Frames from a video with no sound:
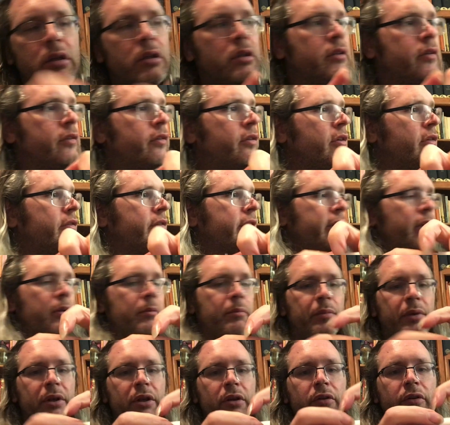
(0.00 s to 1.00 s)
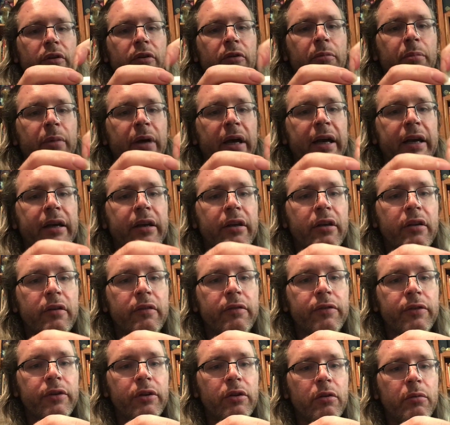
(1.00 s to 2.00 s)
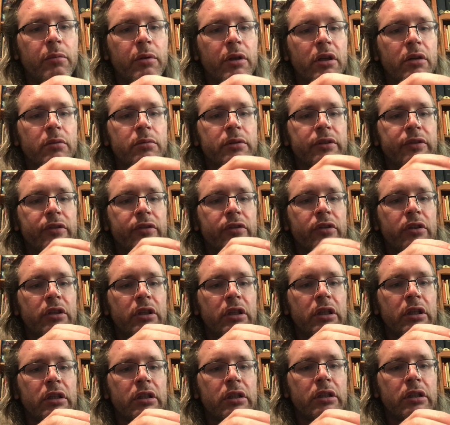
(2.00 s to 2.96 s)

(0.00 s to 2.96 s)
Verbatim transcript: Let's see if I can peel this back enough for you to be able to see.